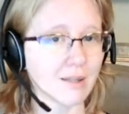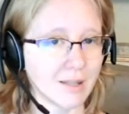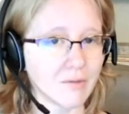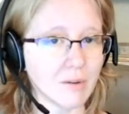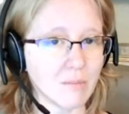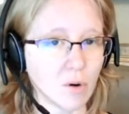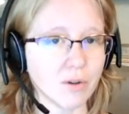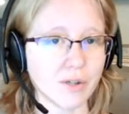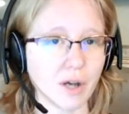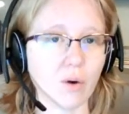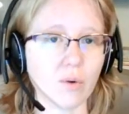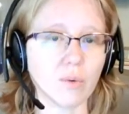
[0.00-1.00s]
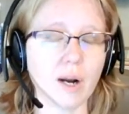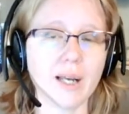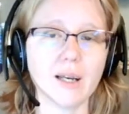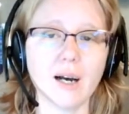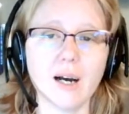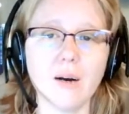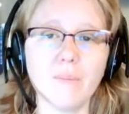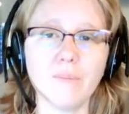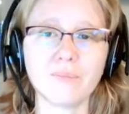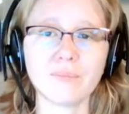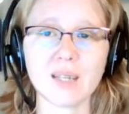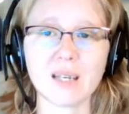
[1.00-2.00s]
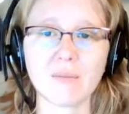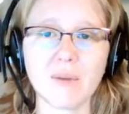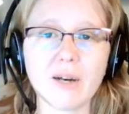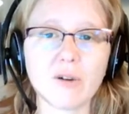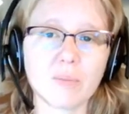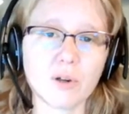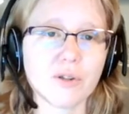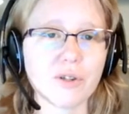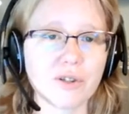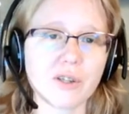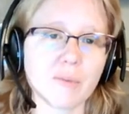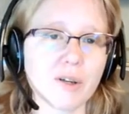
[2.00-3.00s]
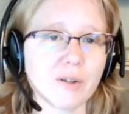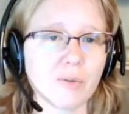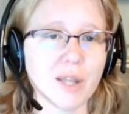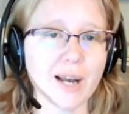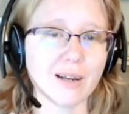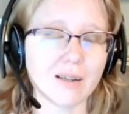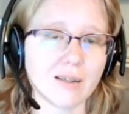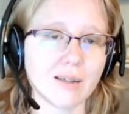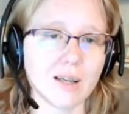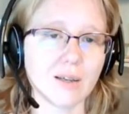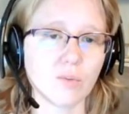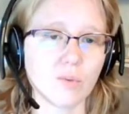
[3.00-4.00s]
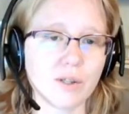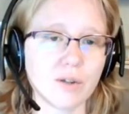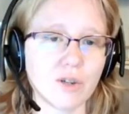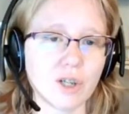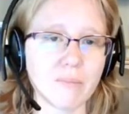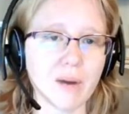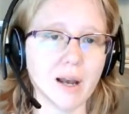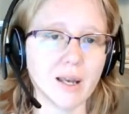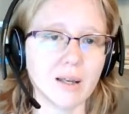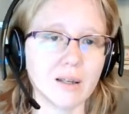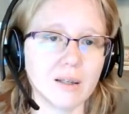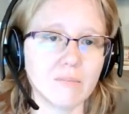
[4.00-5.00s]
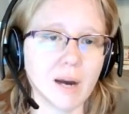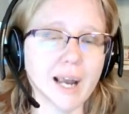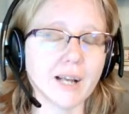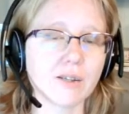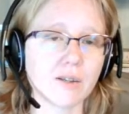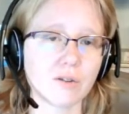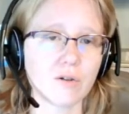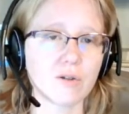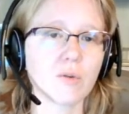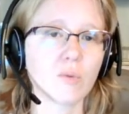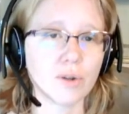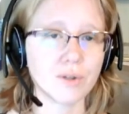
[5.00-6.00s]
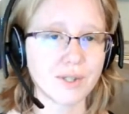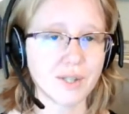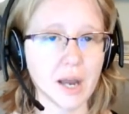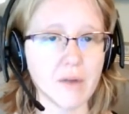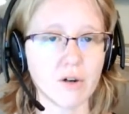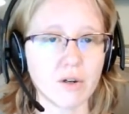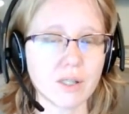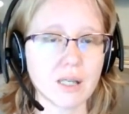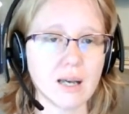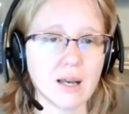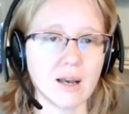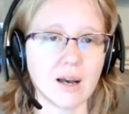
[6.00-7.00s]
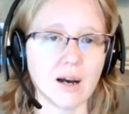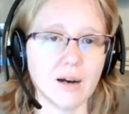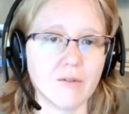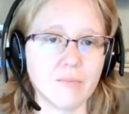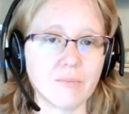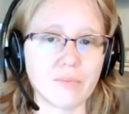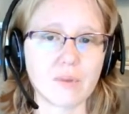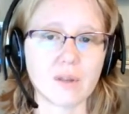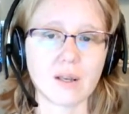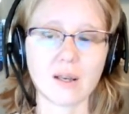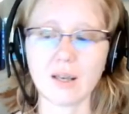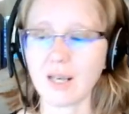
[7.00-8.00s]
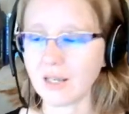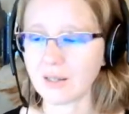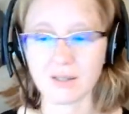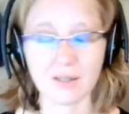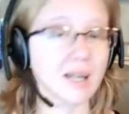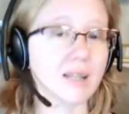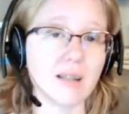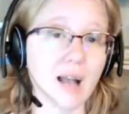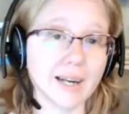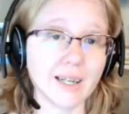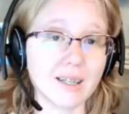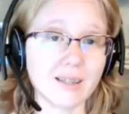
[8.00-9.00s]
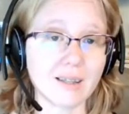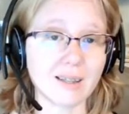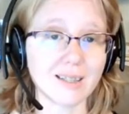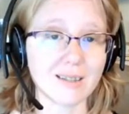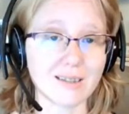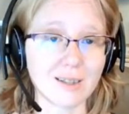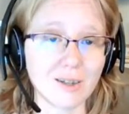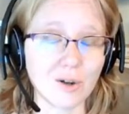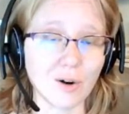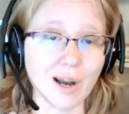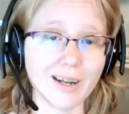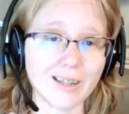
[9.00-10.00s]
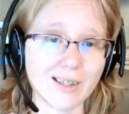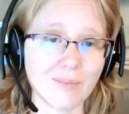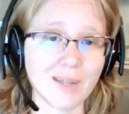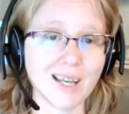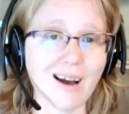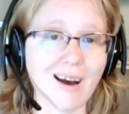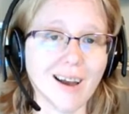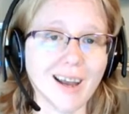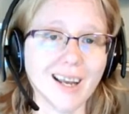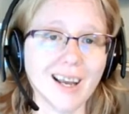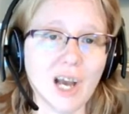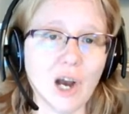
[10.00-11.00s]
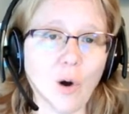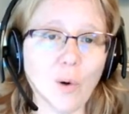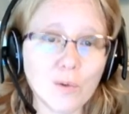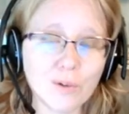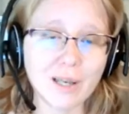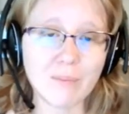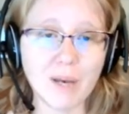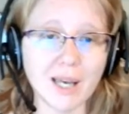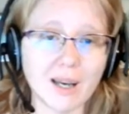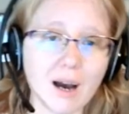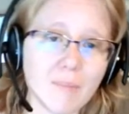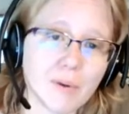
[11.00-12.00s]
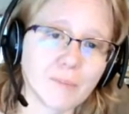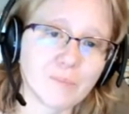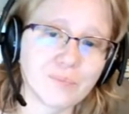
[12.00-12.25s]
us even more so, right? My own personal experience with that is researching my ancestors who were enslavers. It's not an easy thing to do. And it's something I only pick up